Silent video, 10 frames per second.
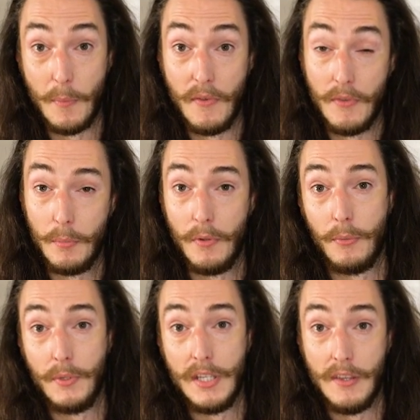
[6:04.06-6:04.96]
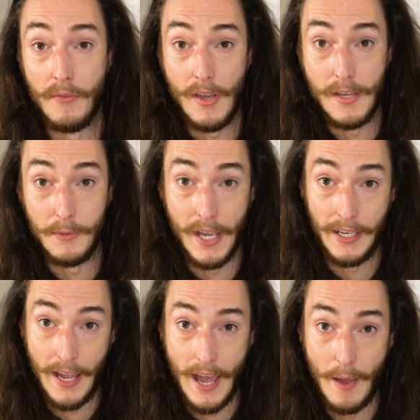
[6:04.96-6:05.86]
from the Vimble 3 in the
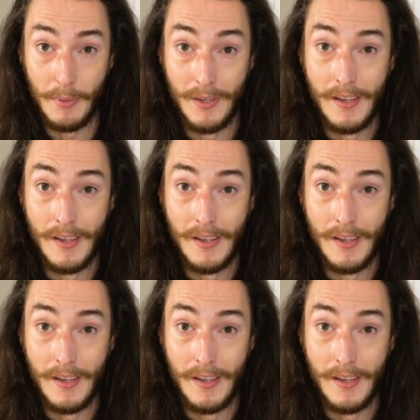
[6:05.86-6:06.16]
Feiyutech app.